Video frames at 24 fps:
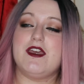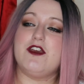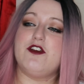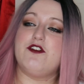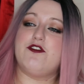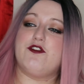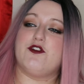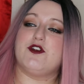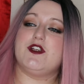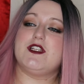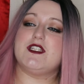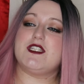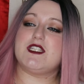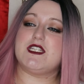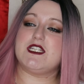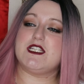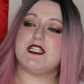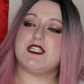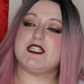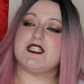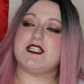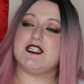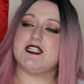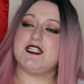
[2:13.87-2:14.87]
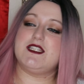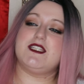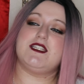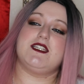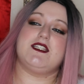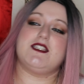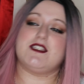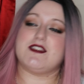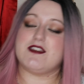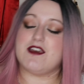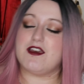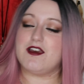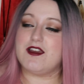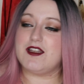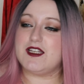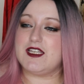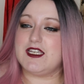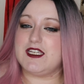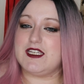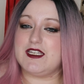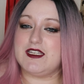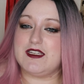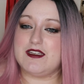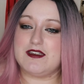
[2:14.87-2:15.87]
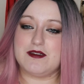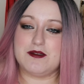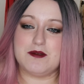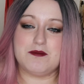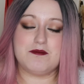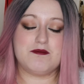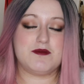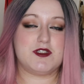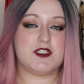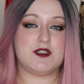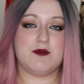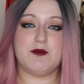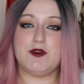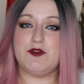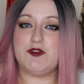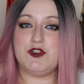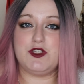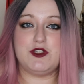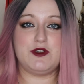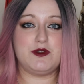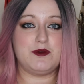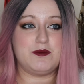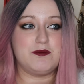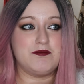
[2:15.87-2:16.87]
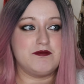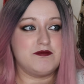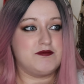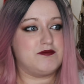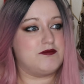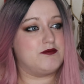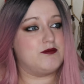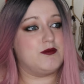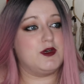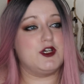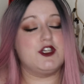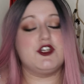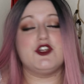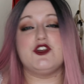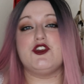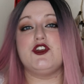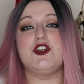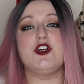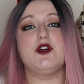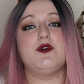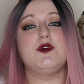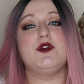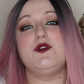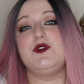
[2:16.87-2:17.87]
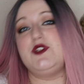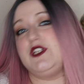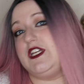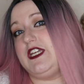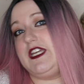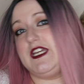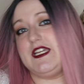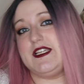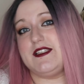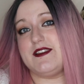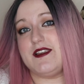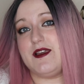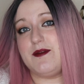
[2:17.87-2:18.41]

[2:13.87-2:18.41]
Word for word: For instance, Lindsey Stirling, some of you might not know who she is.